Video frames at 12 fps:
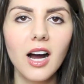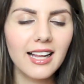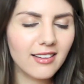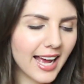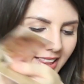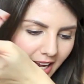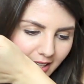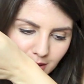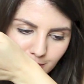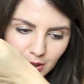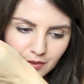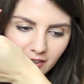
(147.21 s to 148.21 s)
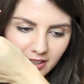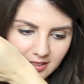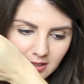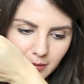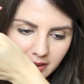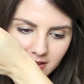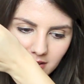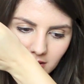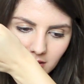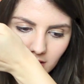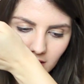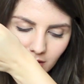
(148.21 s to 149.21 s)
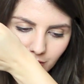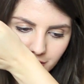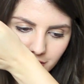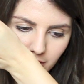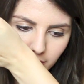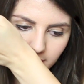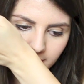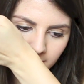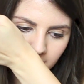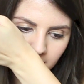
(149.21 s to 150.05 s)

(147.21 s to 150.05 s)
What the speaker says: I like that. It smells very similar to the original.